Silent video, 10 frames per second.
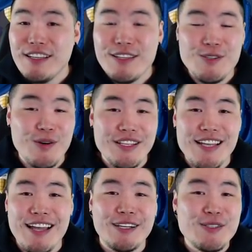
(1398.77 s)
Join the
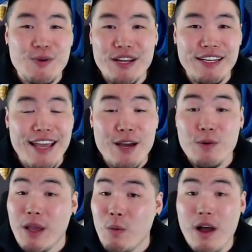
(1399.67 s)
Tiger Squad now,
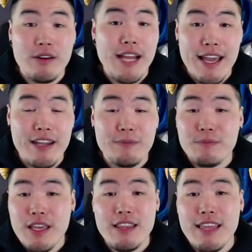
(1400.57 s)
and while you're at it,
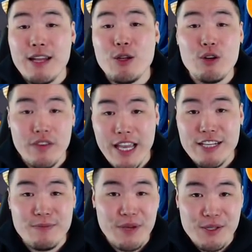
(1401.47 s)
hit that
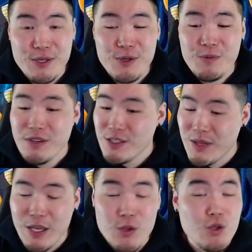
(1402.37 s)
notification bell too, so
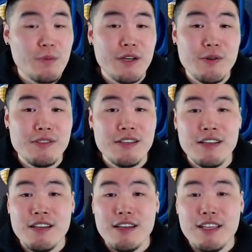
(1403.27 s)
that YouTube knows
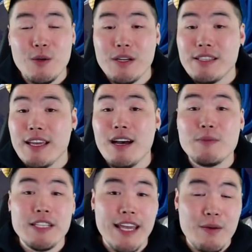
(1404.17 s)
you want to stay up
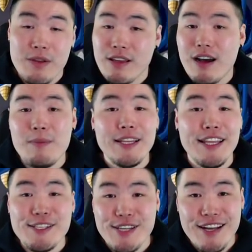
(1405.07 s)
to date with all my
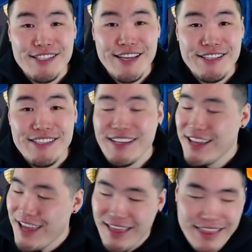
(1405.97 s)
latest content.
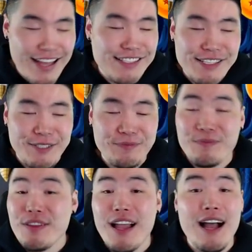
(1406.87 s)
And that's it.
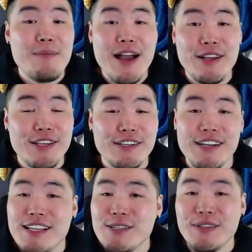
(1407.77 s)
I'm out of here.
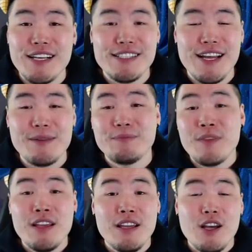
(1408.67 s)
Until next time,
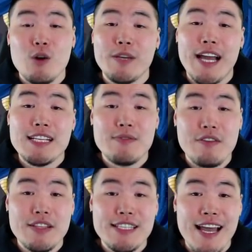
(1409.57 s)
hope you guys have a
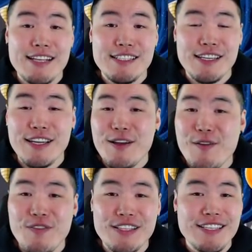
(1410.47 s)
fantastic,
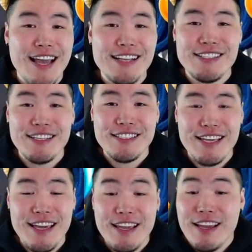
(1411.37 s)
fantastic
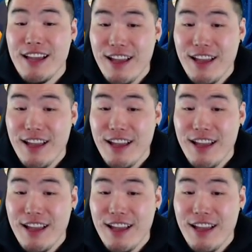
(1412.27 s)
day.